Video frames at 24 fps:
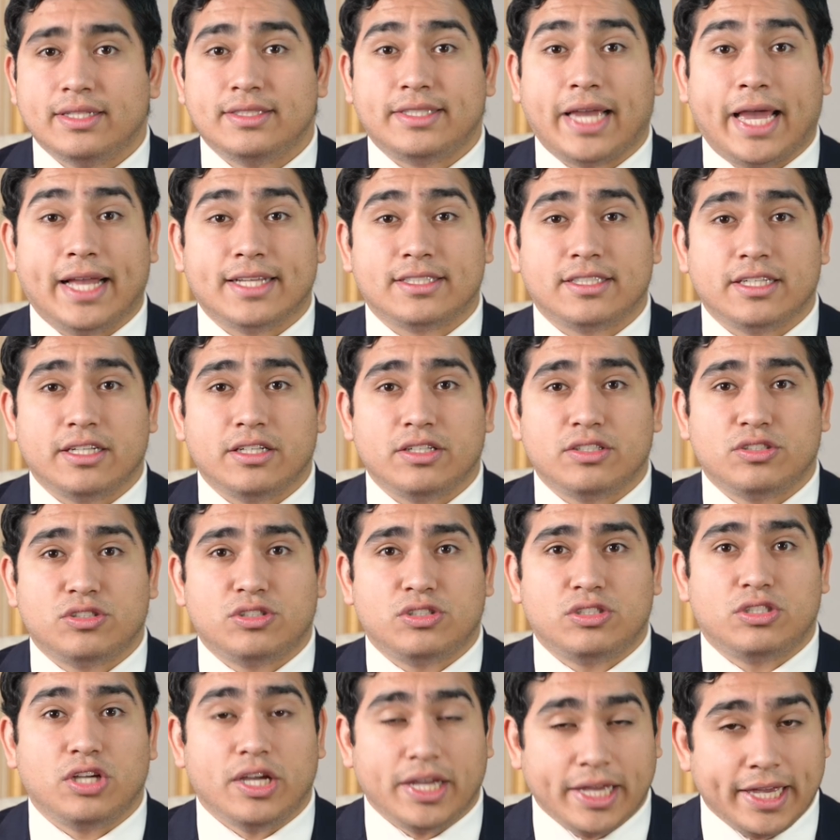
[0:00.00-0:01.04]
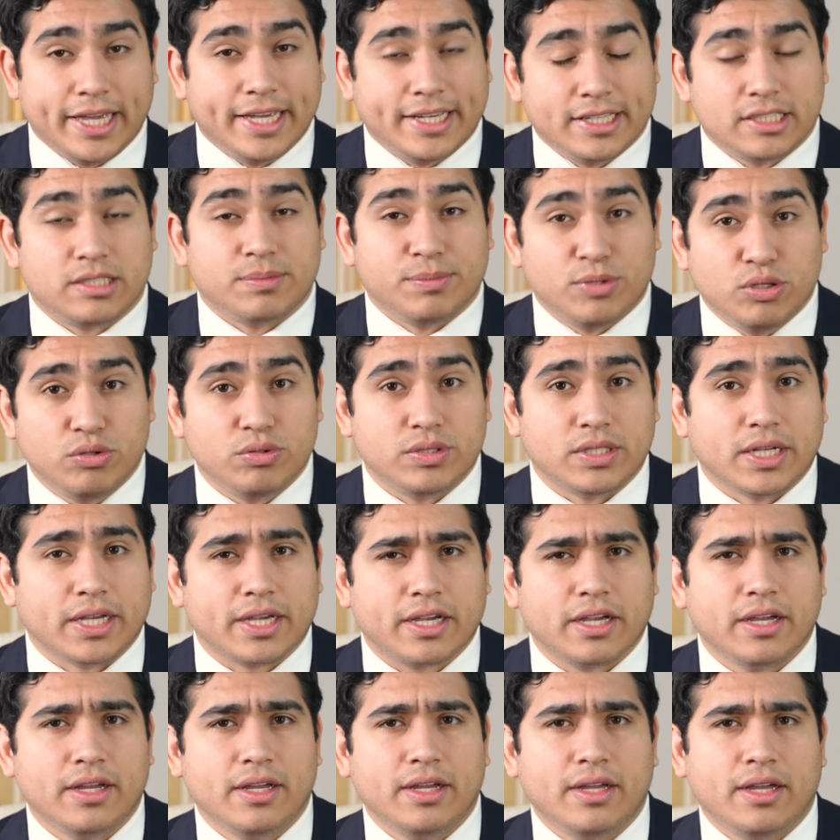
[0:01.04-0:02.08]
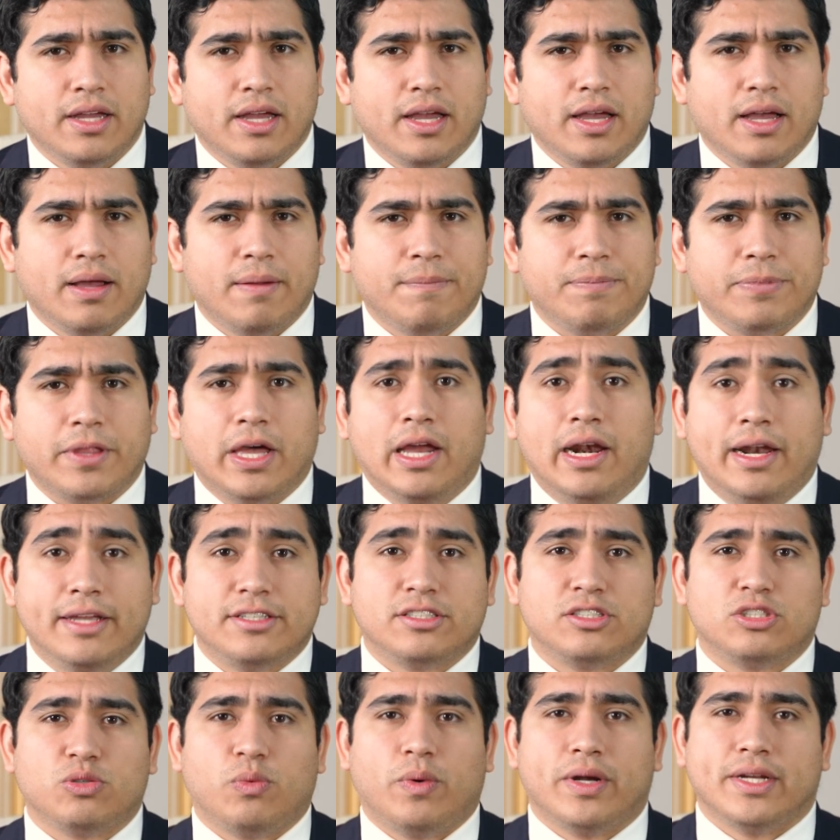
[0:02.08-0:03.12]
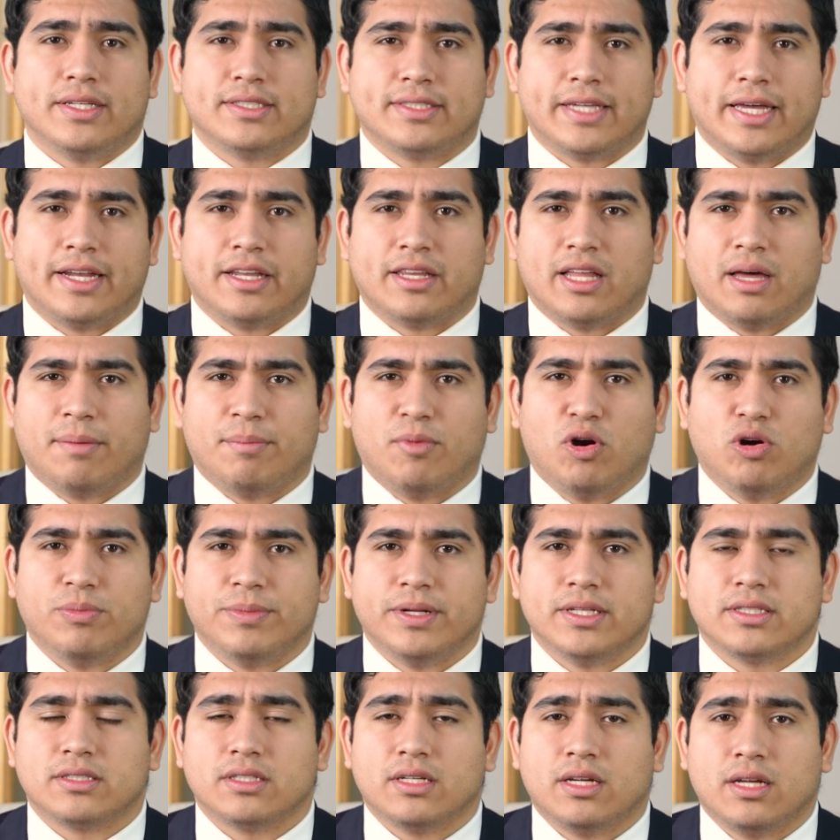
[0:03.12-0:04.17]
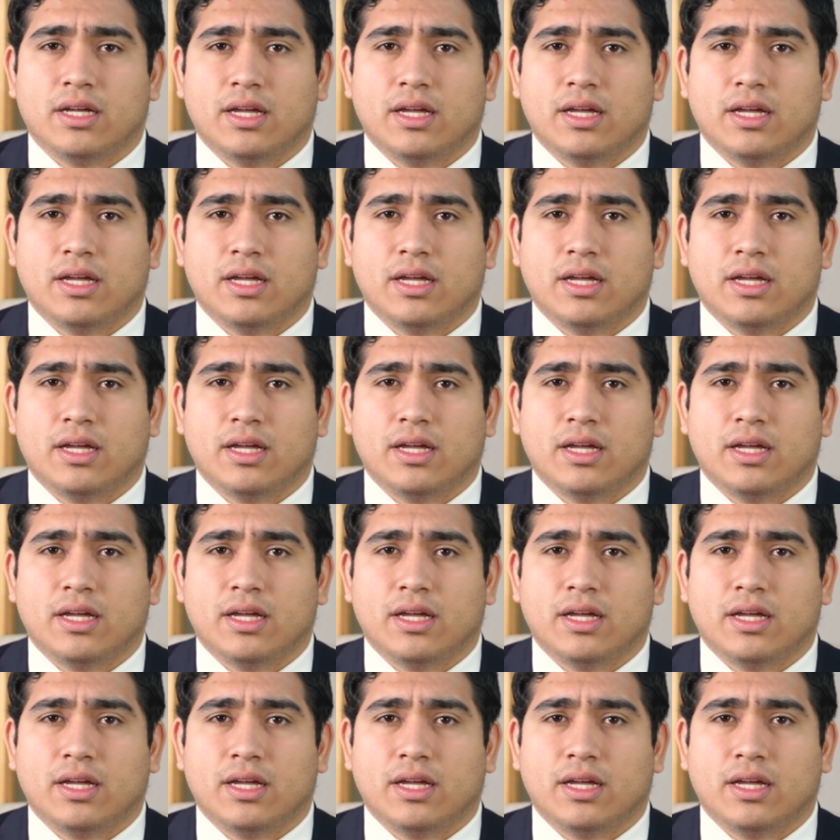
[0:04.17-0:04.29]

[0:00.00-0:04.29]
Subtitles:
dancing to his music. Listen to what he said in that moment.